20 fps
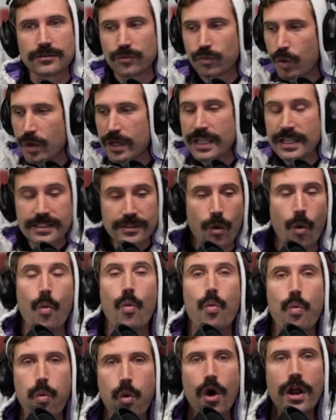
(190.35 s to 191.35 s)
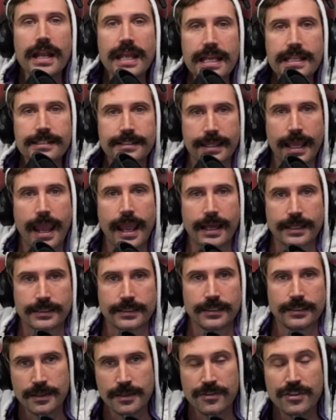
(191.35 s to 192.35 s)
What is, what is
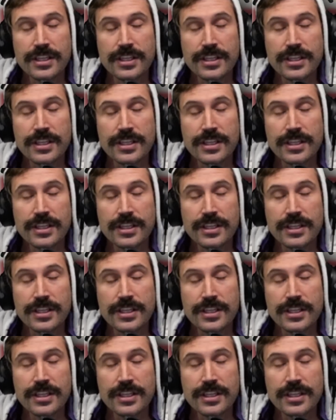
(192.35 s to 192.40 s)
that?